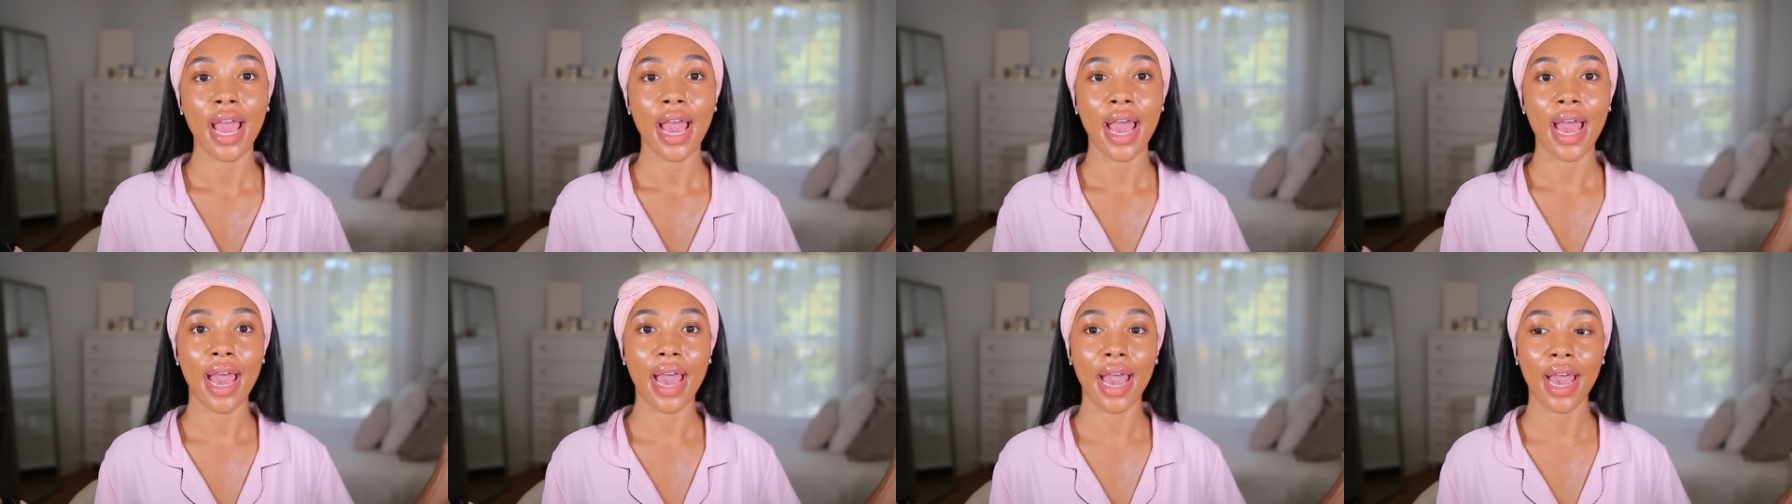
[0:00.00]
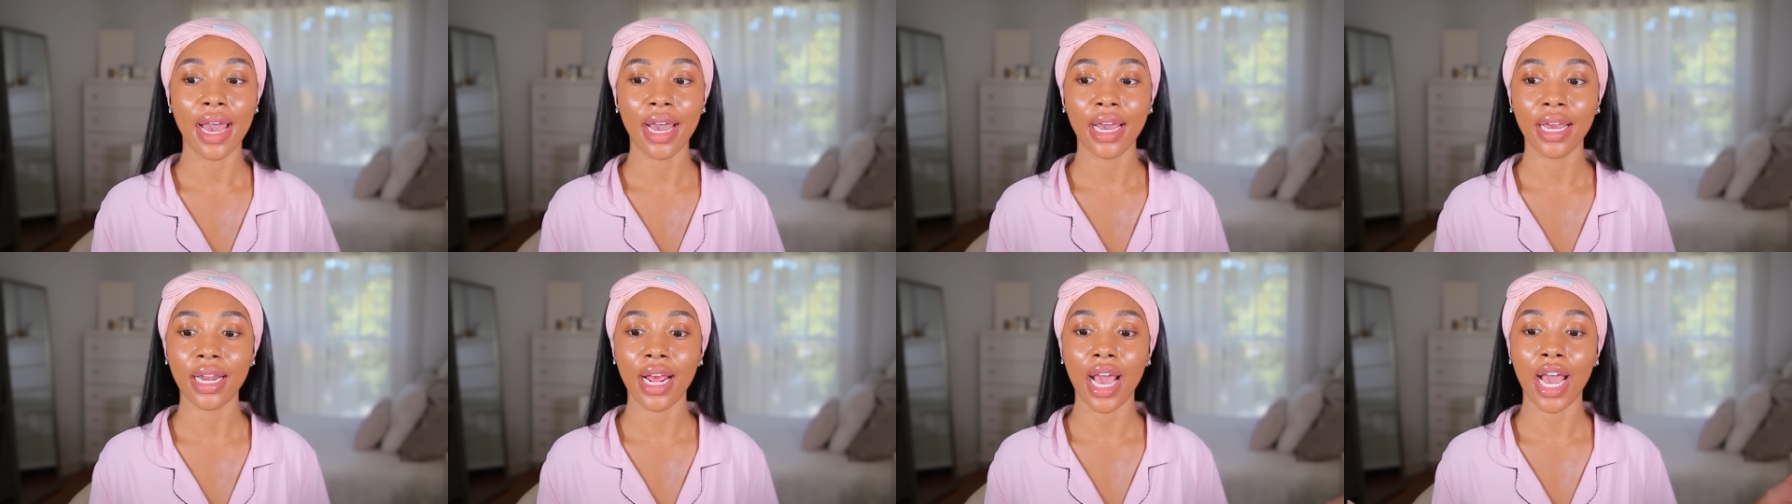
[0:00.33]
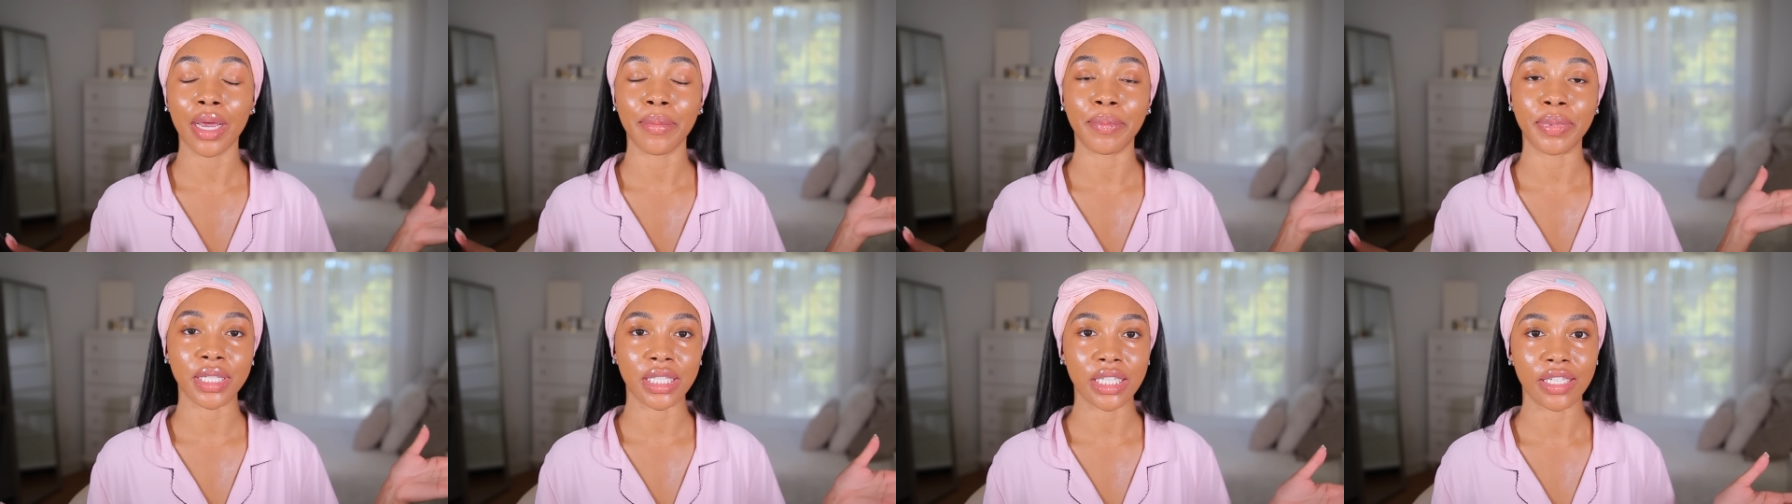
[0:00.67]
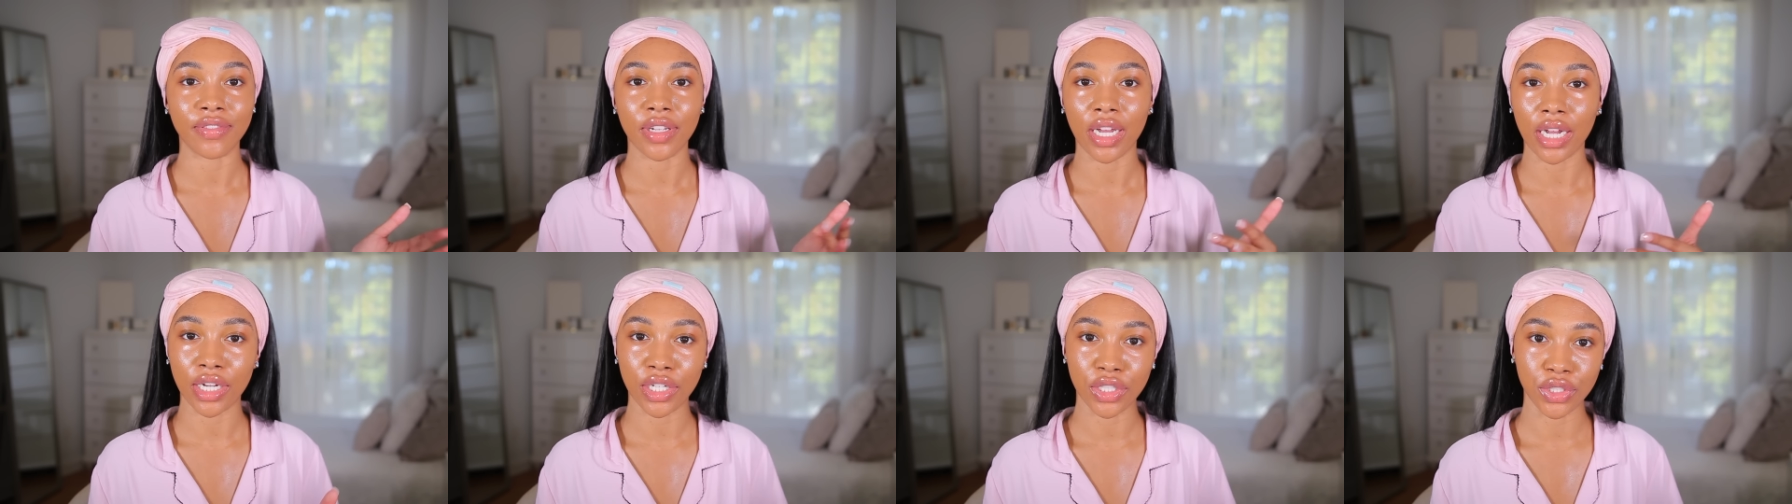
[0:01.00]
had I
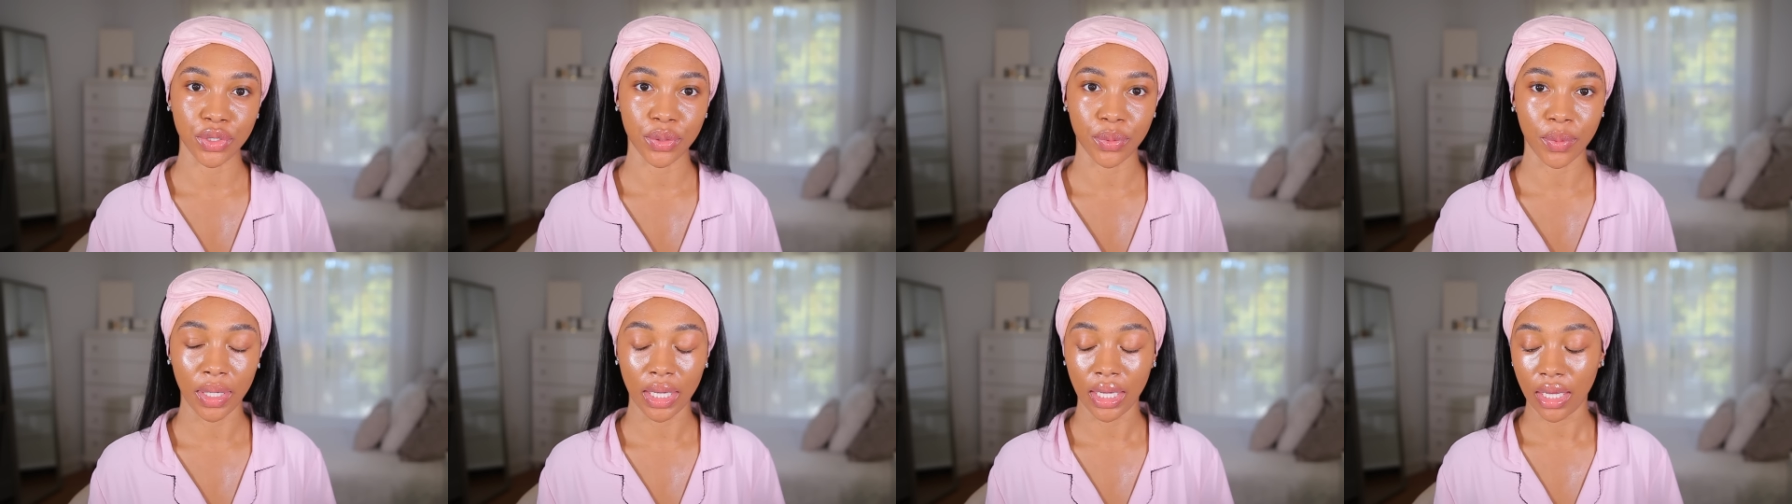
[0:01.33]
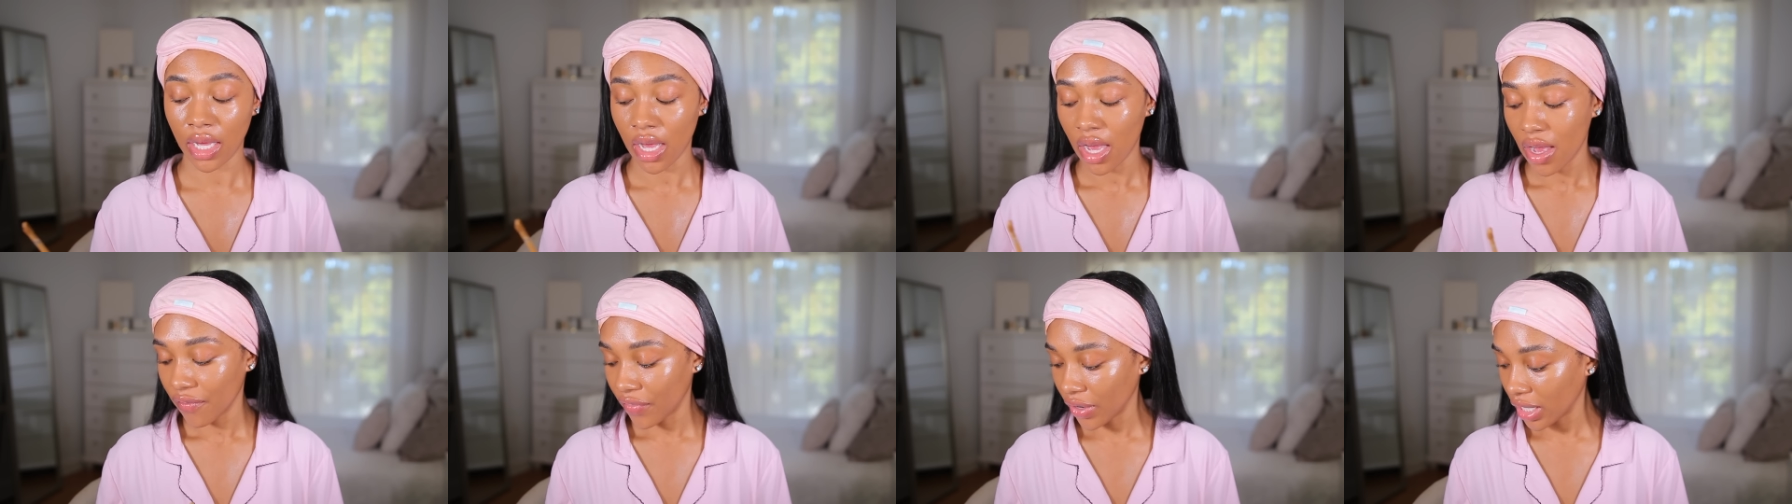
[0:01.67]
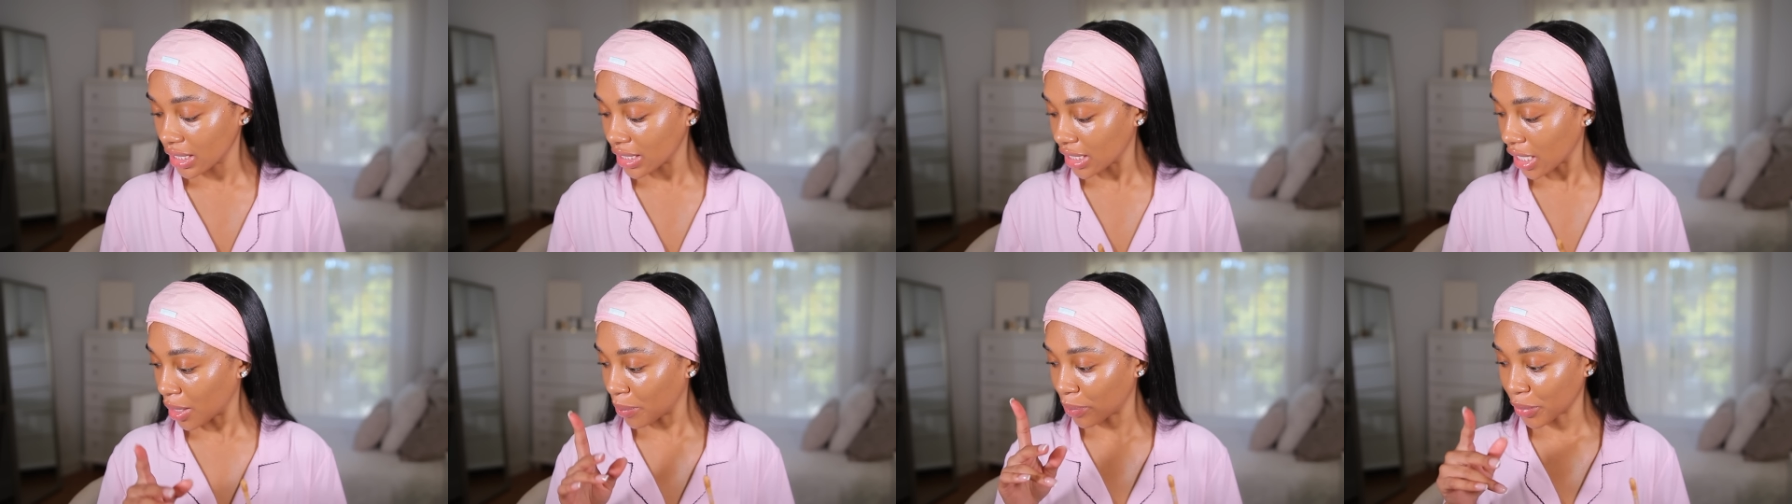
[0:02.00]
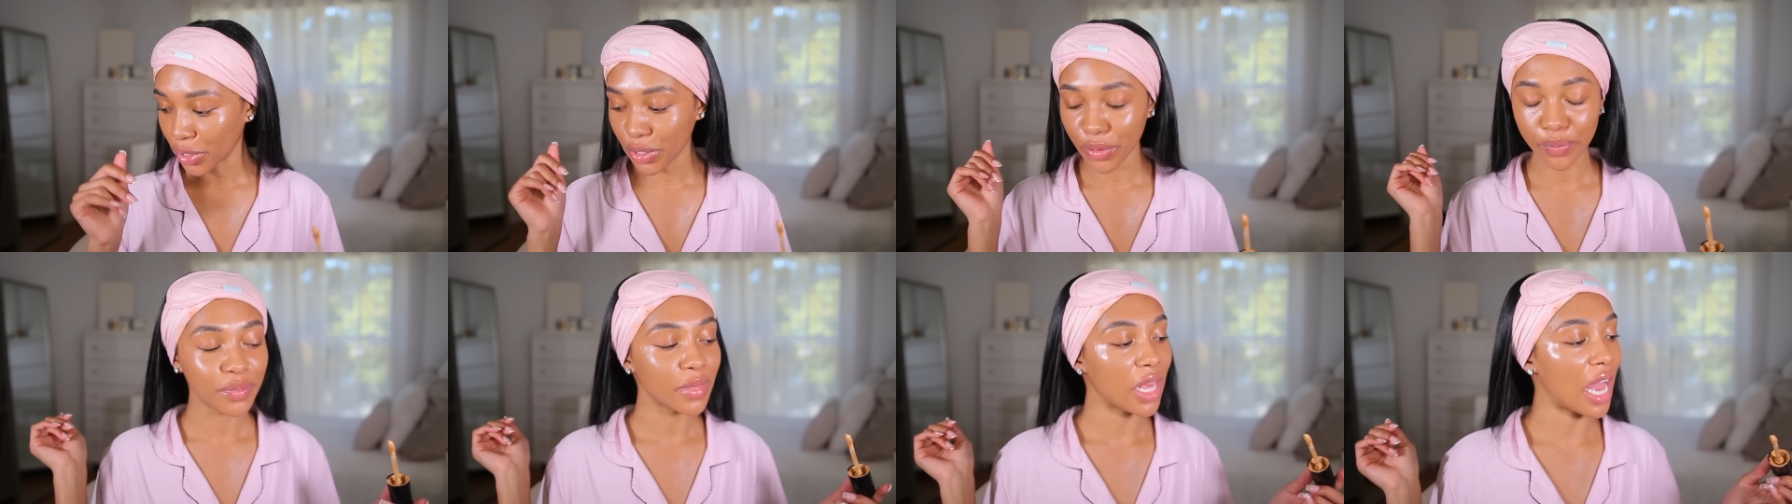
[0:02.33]
believed I could do it. For
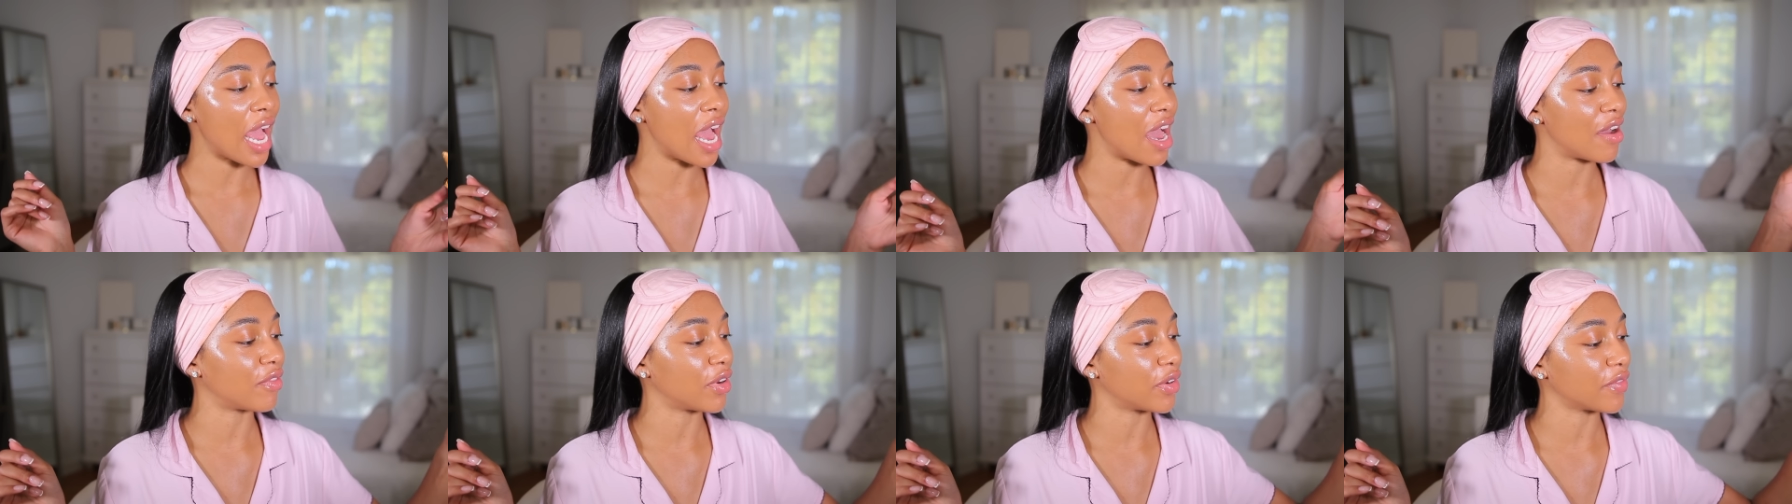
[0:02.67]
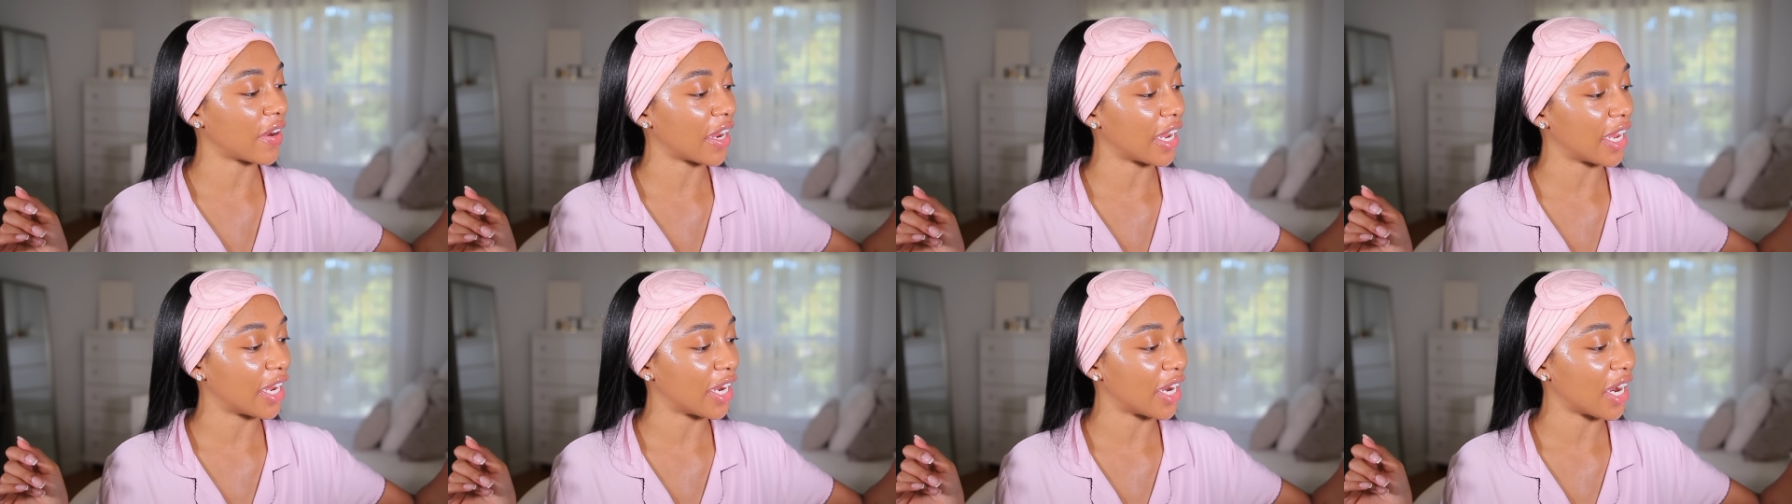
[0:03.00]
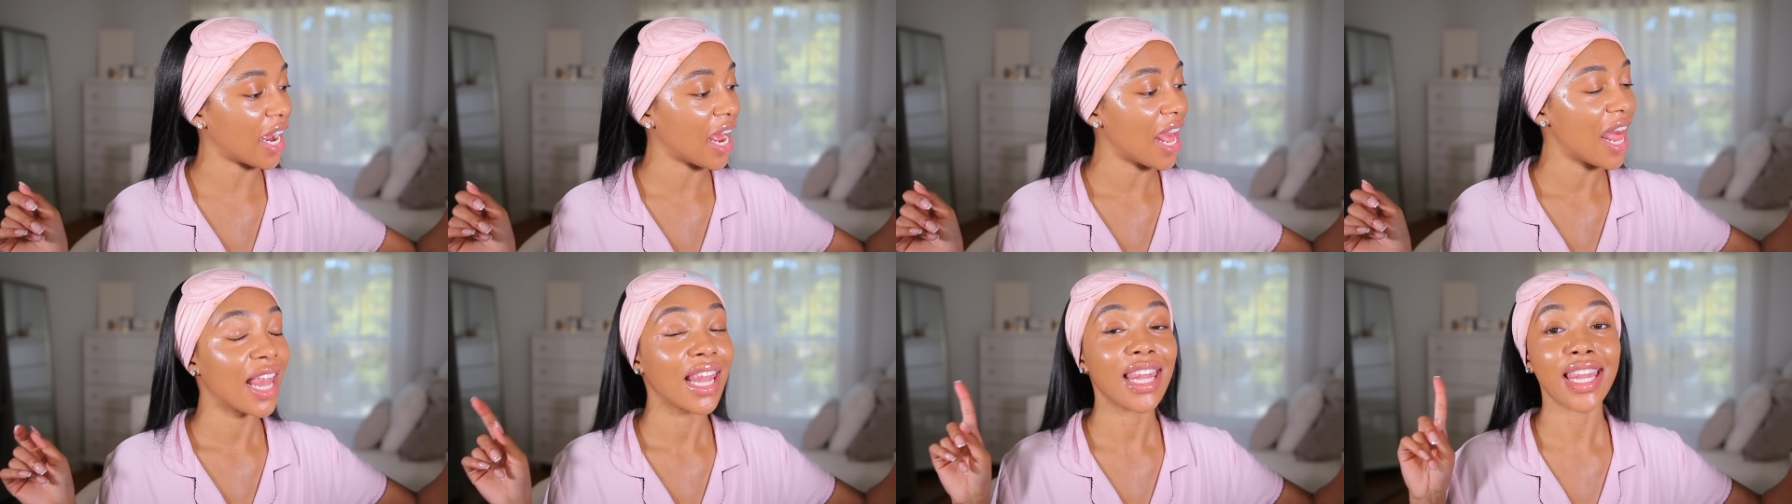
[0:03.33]
example, I have one right here.